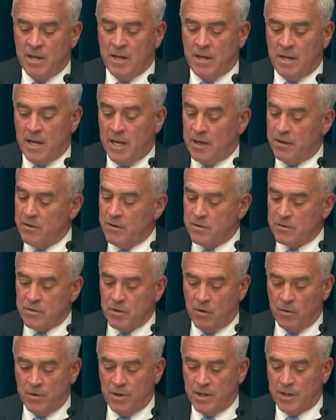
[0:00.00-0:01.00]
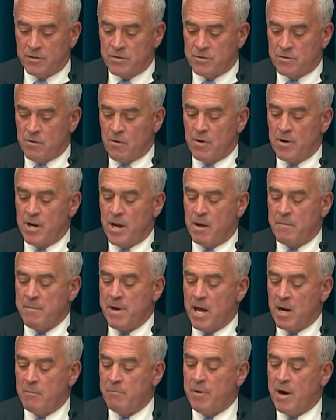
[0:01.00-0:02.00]
Editors hold an extraordinary
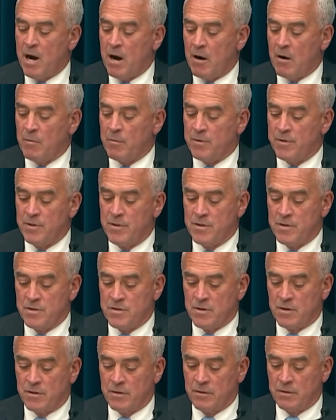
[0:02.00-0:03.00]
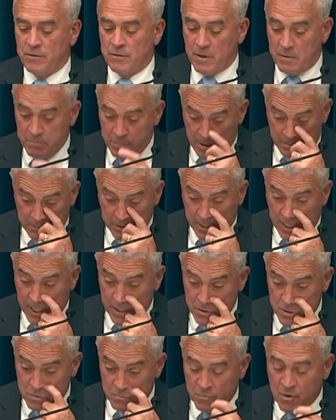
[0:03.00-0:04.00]
amount of power within the journals and
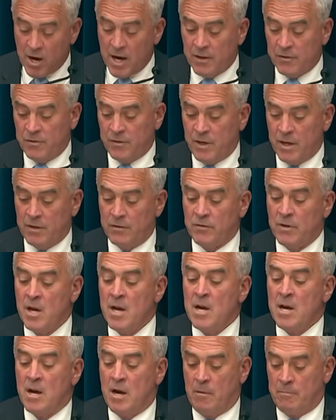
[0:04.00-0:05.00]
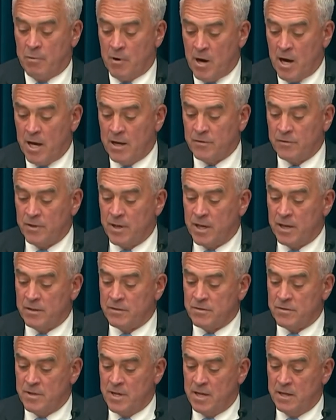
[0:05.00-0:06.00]
publication process, a
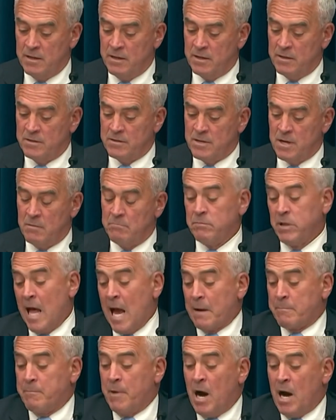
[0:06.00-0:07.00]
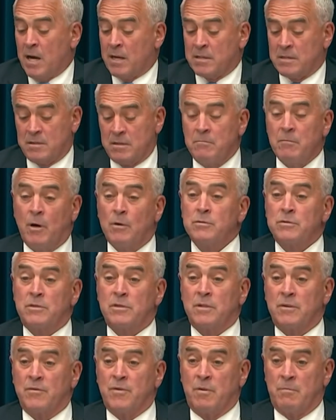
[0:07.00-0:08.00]
process that is a black box to most
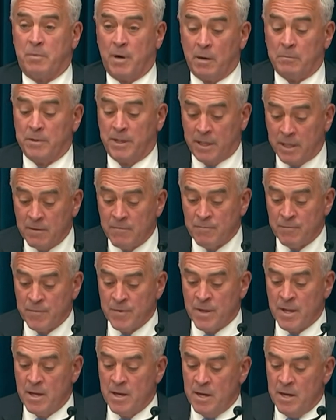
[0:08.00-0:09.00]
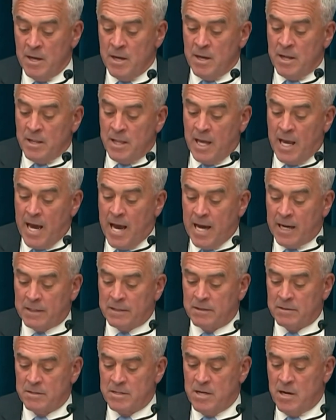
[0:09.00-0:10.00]
of the public. They act
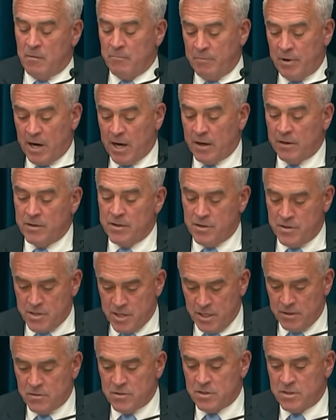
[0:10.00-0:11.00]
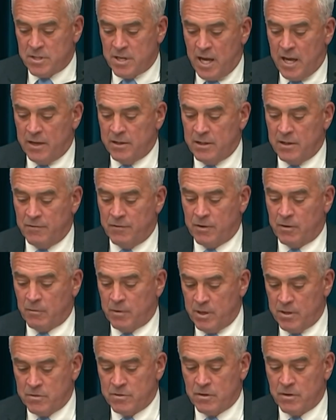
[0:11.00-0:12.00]
as an umpire to judge the scientific
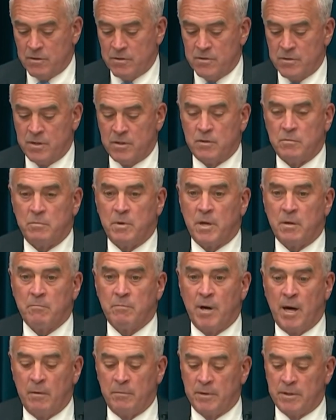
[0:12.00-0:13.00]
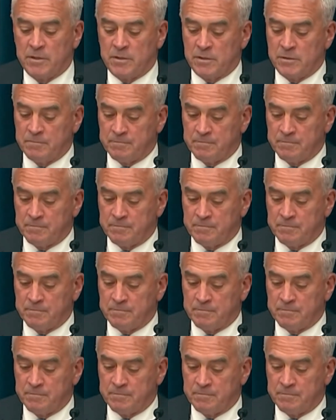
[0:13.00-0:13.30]
research that is being published.